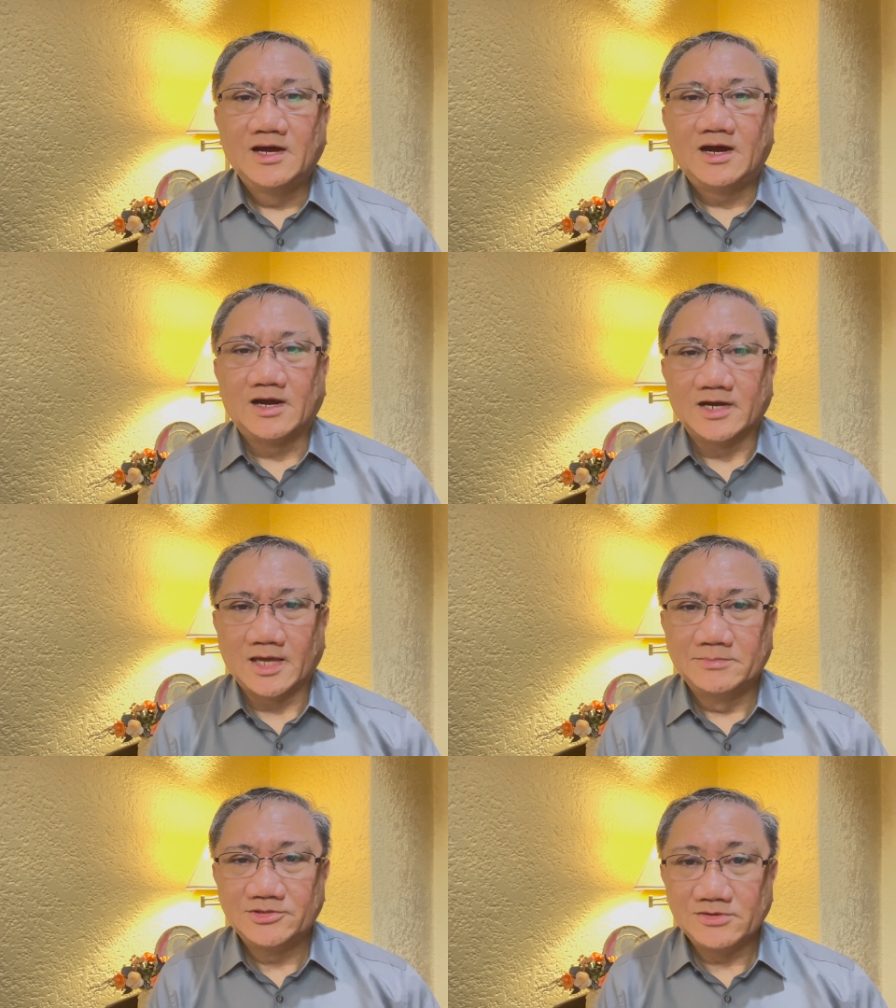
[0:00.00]
are
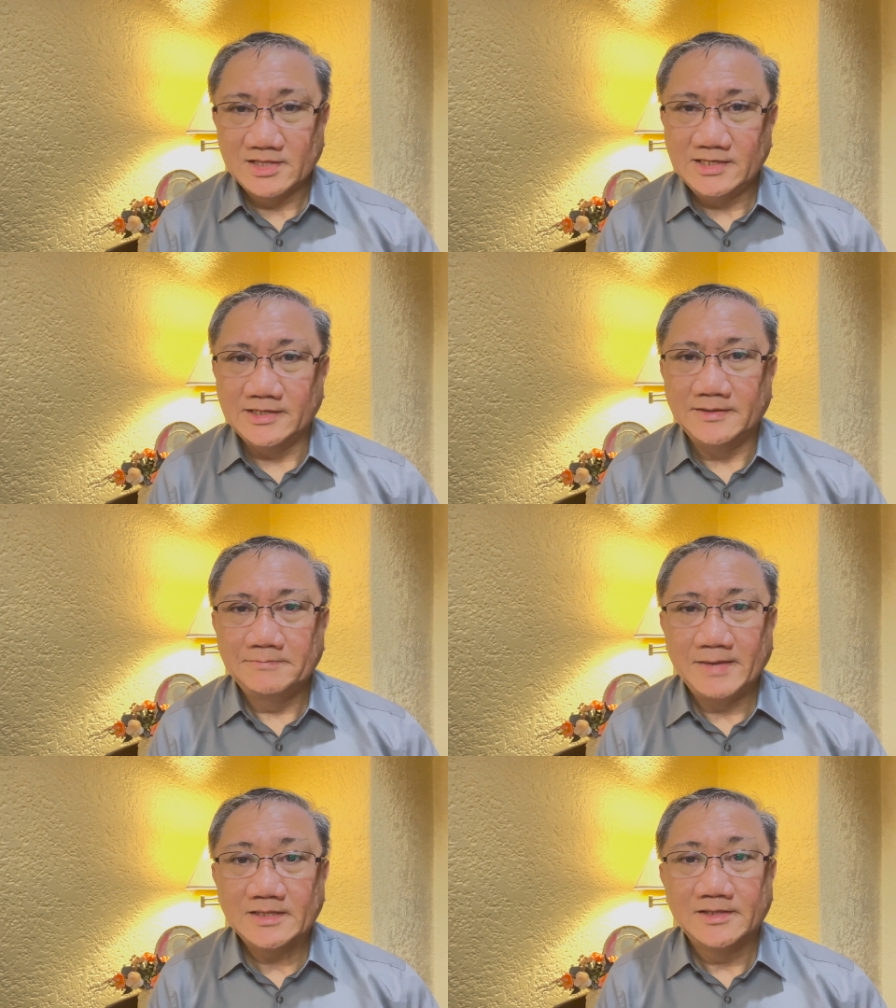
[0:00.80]
able to really
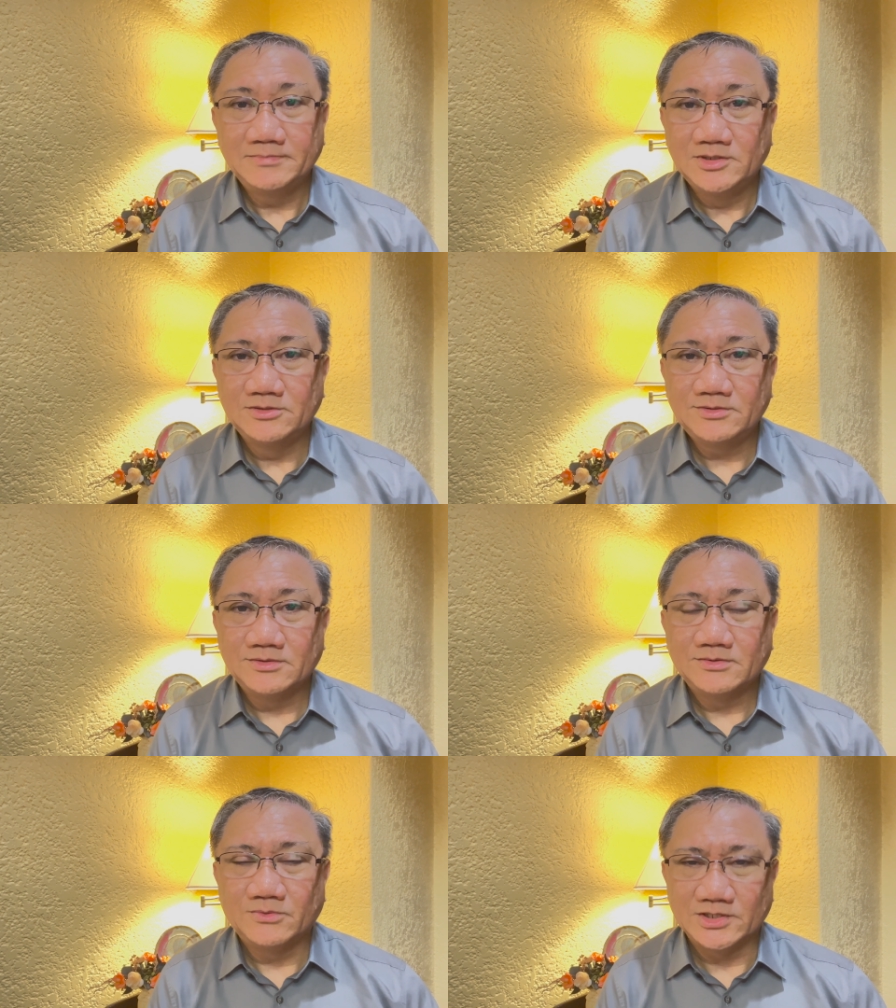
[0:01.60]
make them do
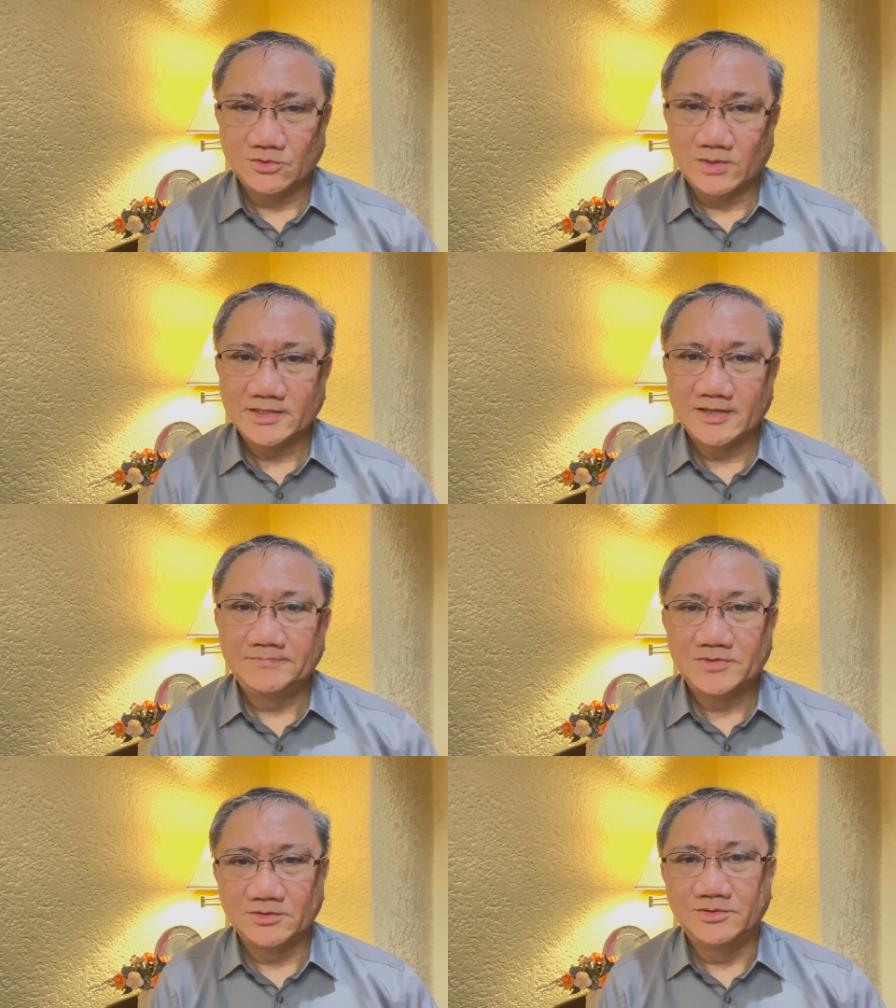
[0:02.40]
what you want
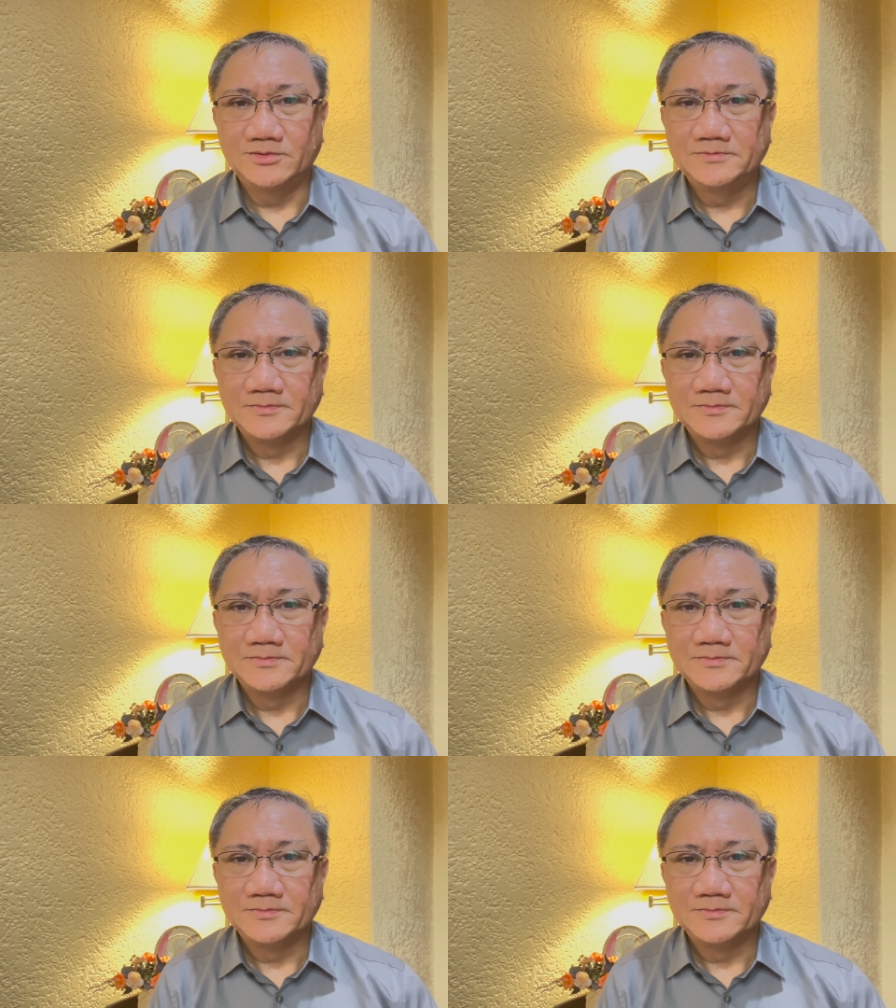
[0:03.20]
them to do